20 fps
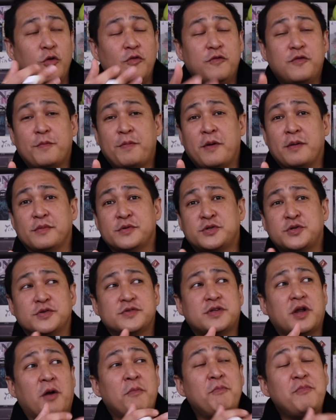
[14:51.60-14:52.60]
look for publishers
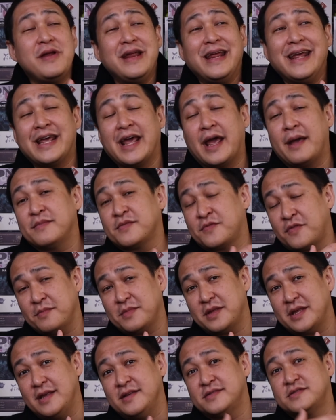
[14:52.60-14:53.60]
that are bringing games from
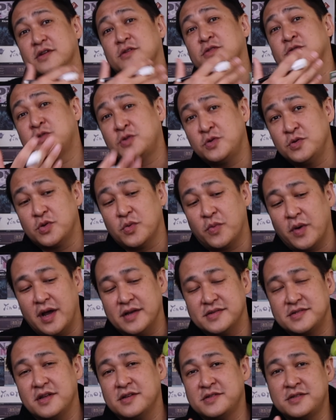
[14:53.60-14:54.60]
the East to the
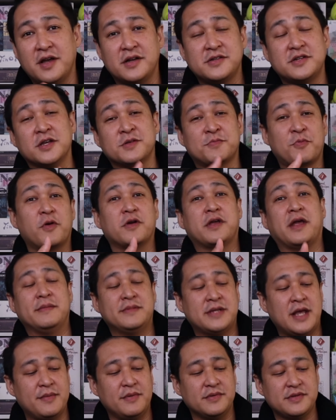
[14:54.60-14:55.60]
West, such as Board Game
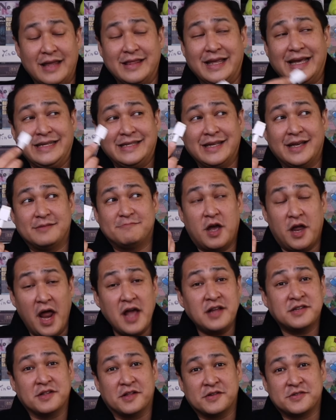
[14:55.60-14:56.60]
Tables, and they did an
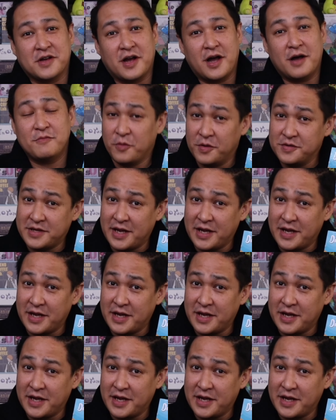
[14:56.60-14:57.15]
excellent job with